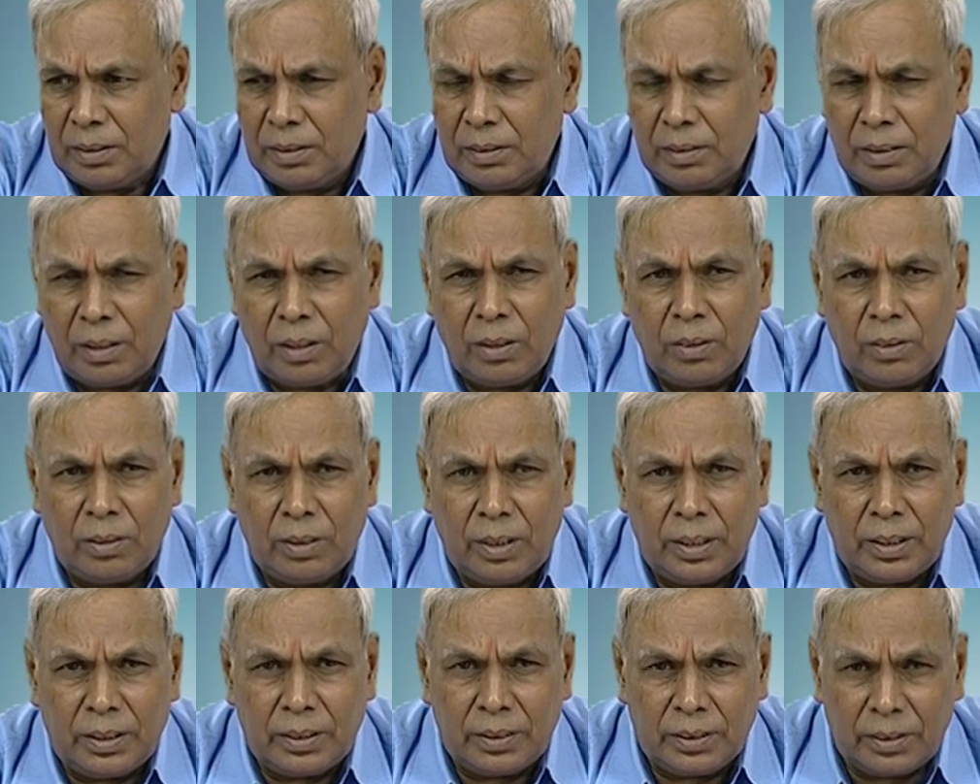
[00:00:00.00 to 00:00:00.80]
now
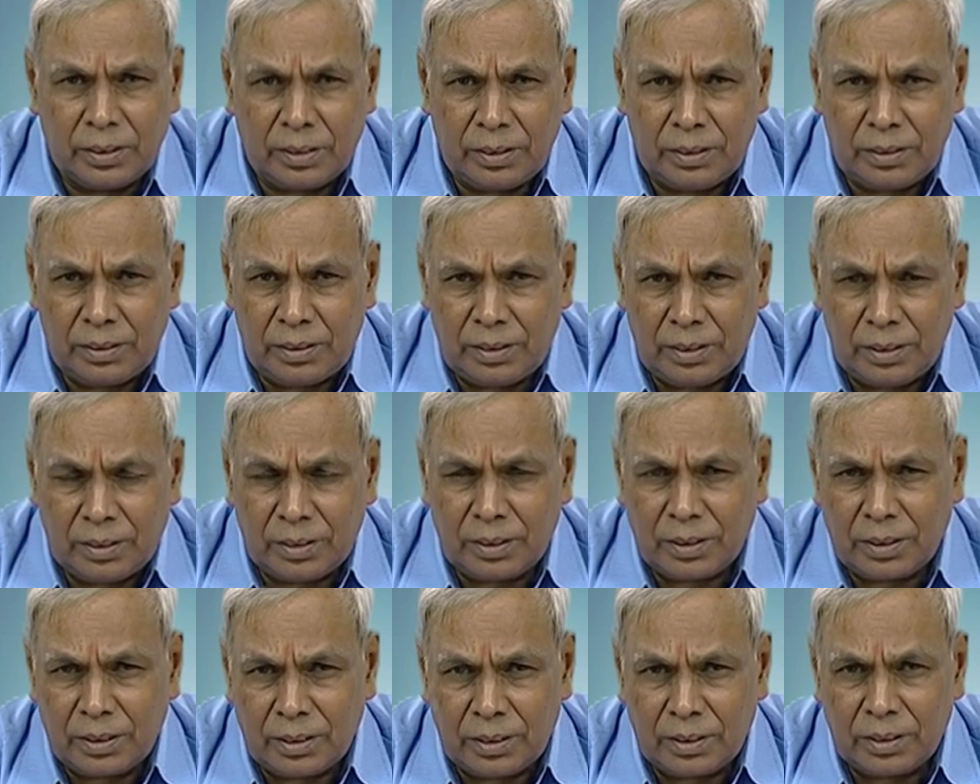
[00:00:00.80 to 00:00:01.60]
let us in
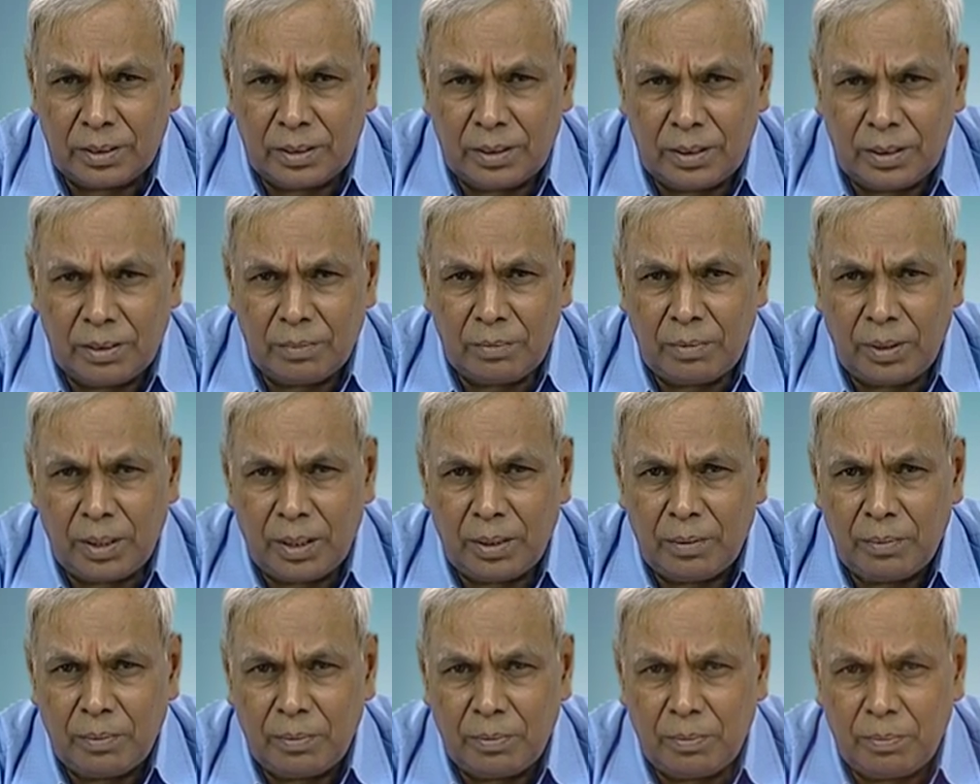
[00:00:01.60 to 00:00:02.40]
discuss in
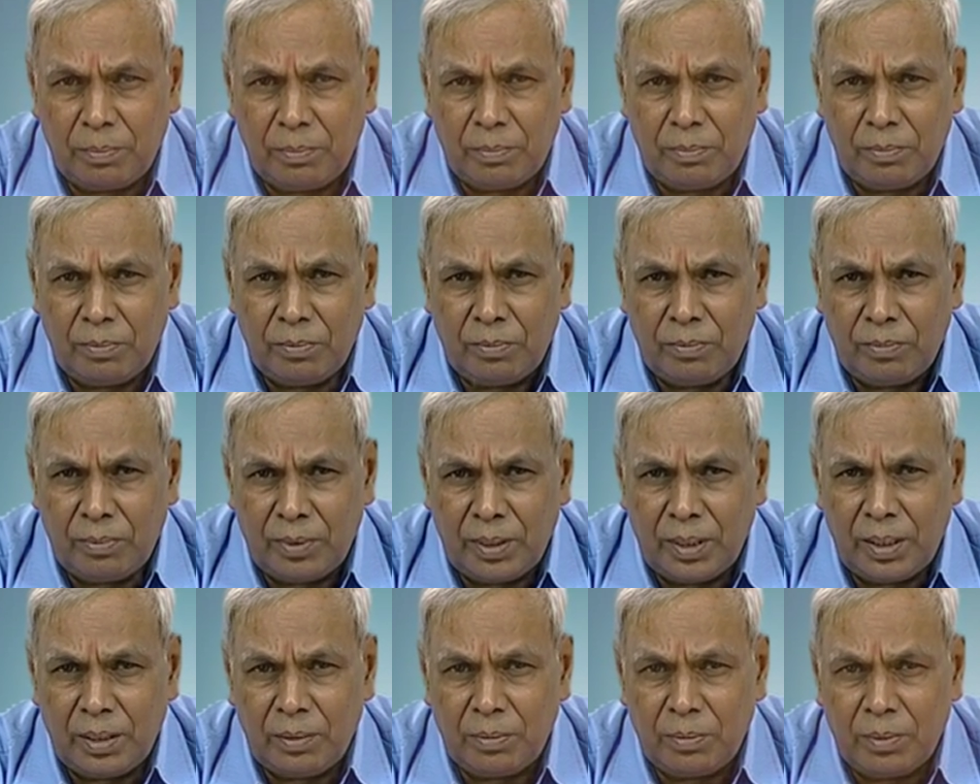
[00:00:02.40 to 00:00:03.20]
very
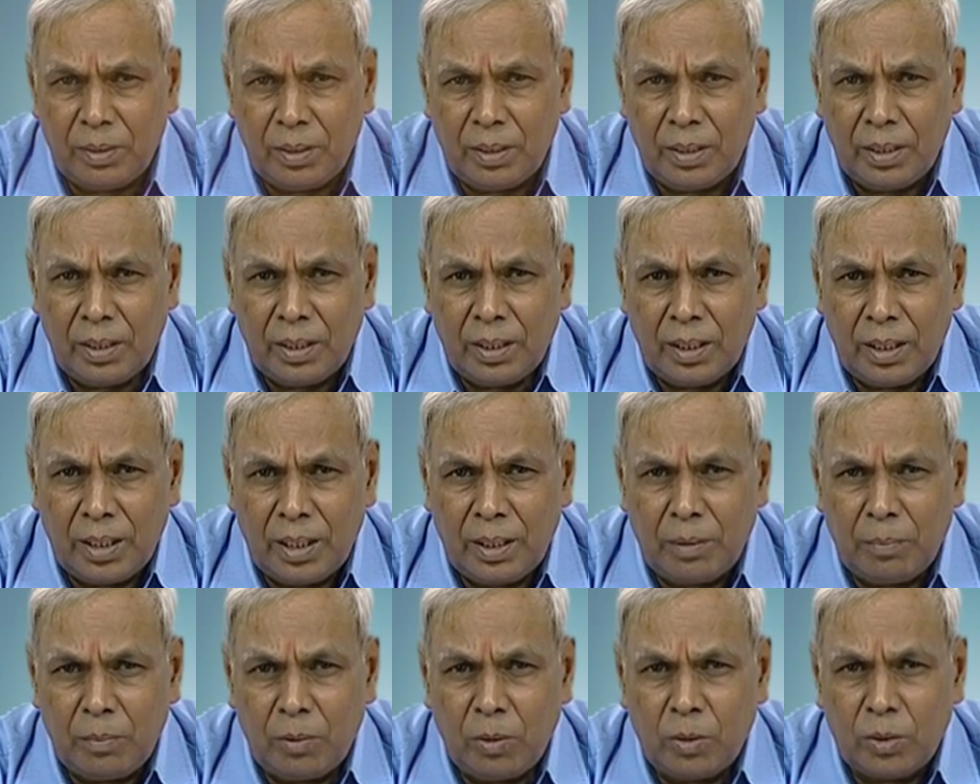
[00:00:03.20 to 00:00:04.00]
brief
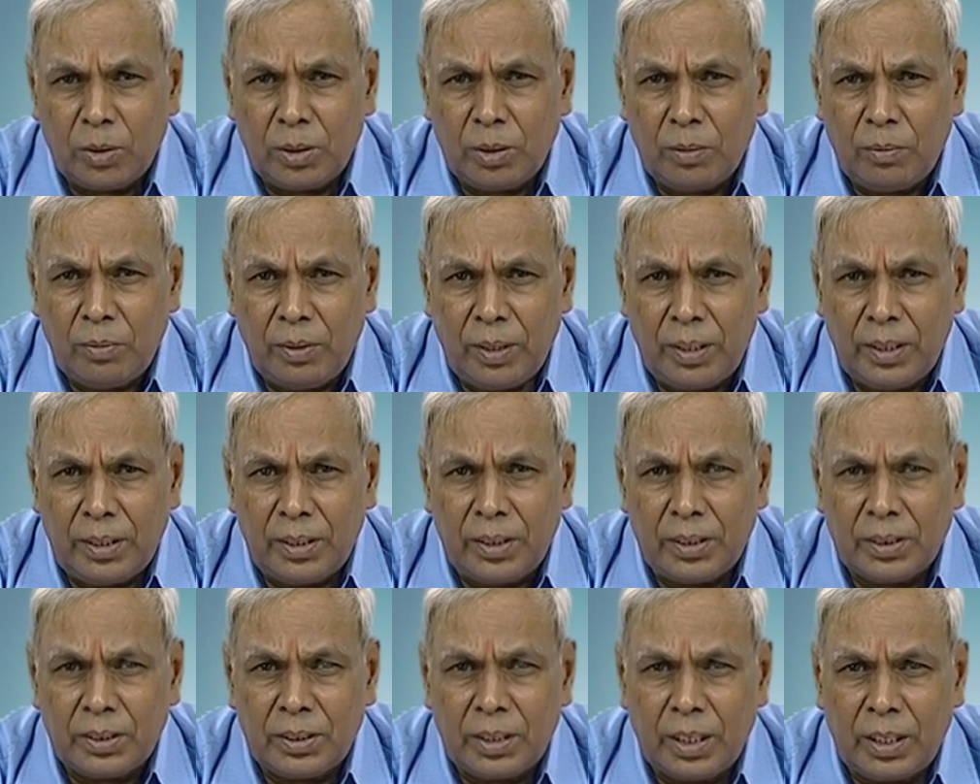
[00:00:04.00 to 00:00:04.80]
about the
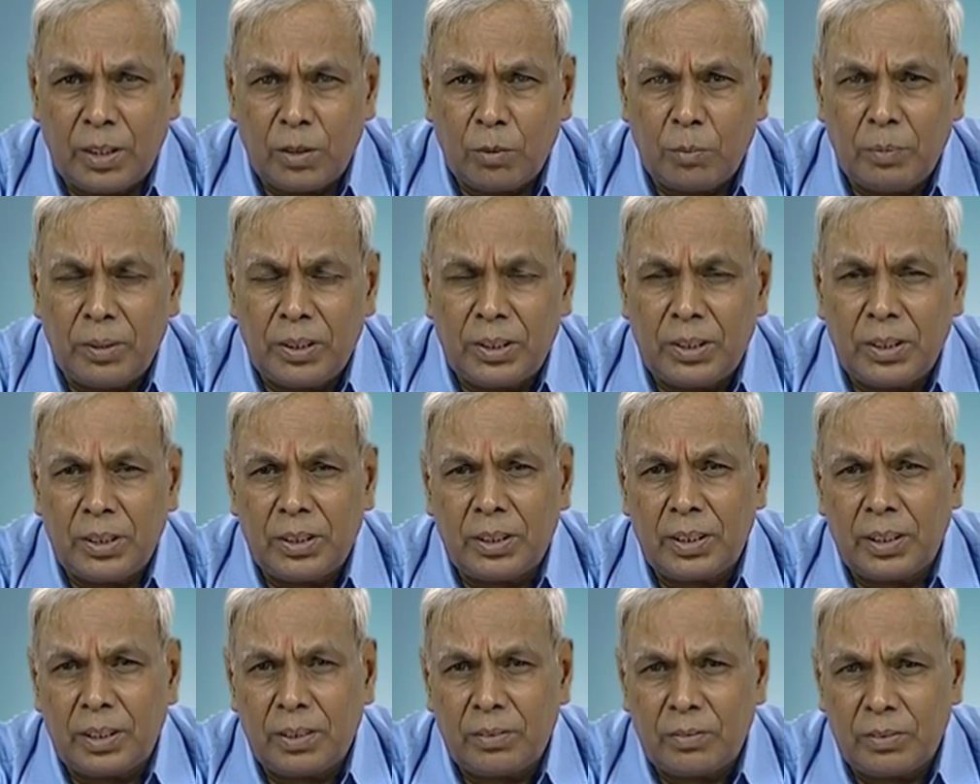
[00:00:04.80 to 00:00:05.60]
various aromatic
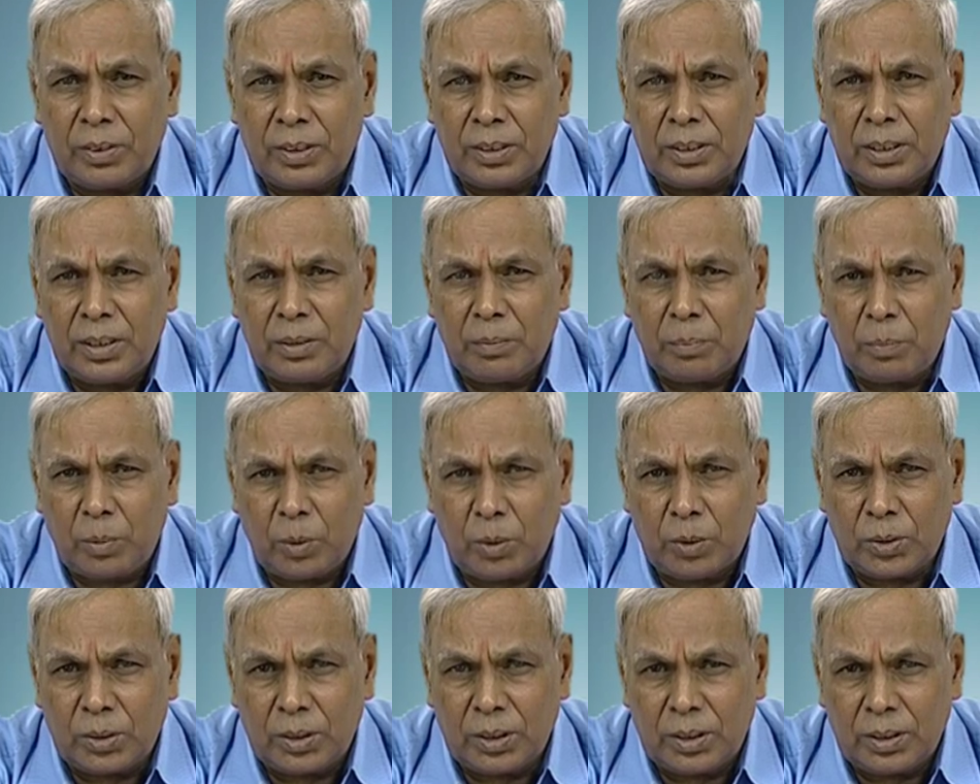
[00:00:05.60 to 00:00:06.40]
conversion
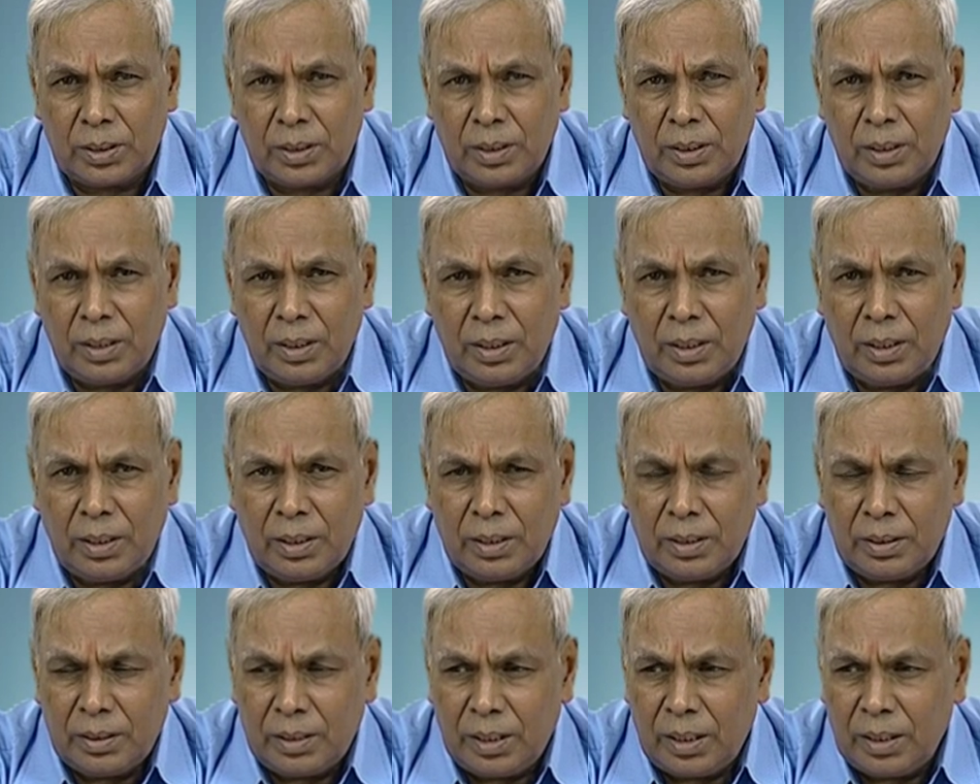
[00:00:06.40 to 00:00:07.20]
process.
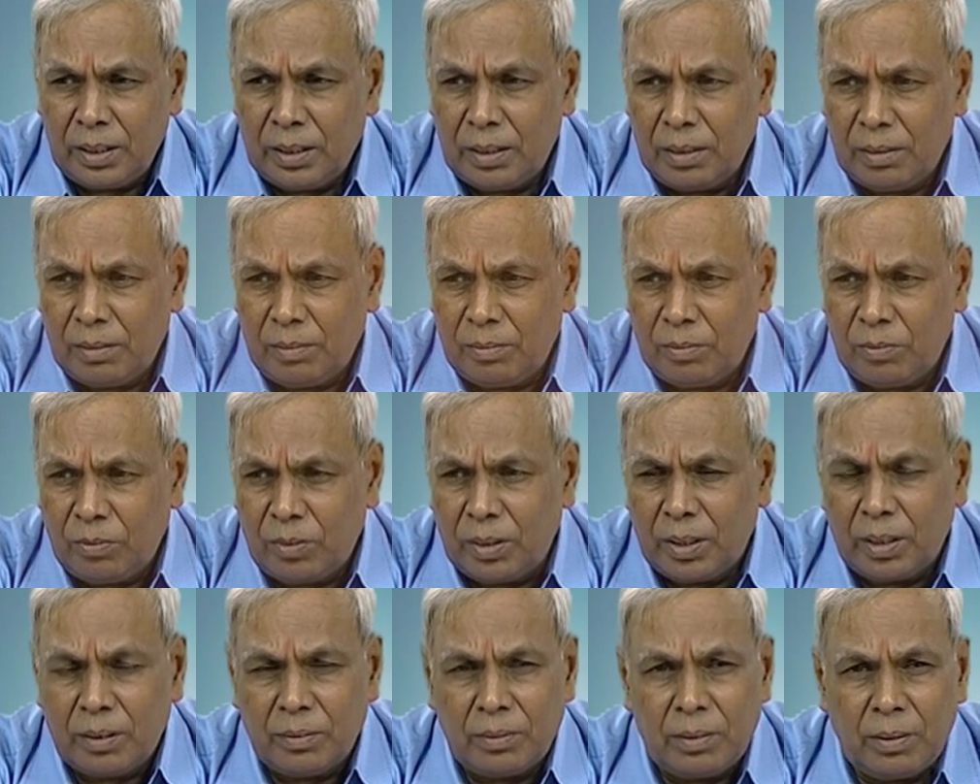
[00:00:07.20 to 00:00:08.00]
The,
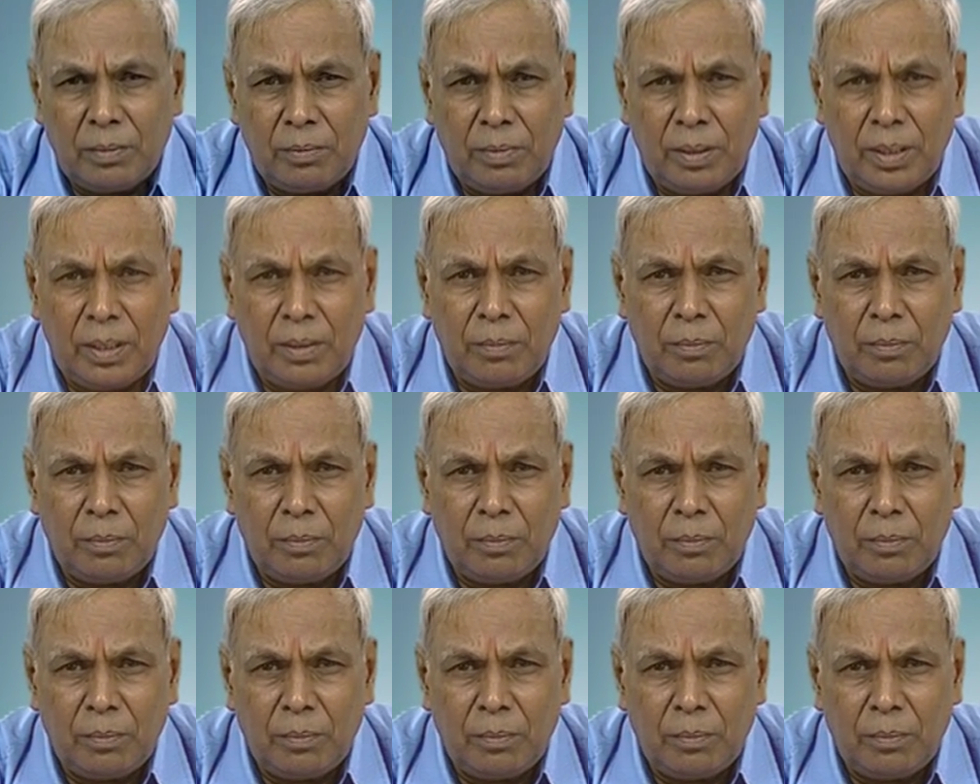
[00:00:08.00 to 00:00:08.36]
one of the very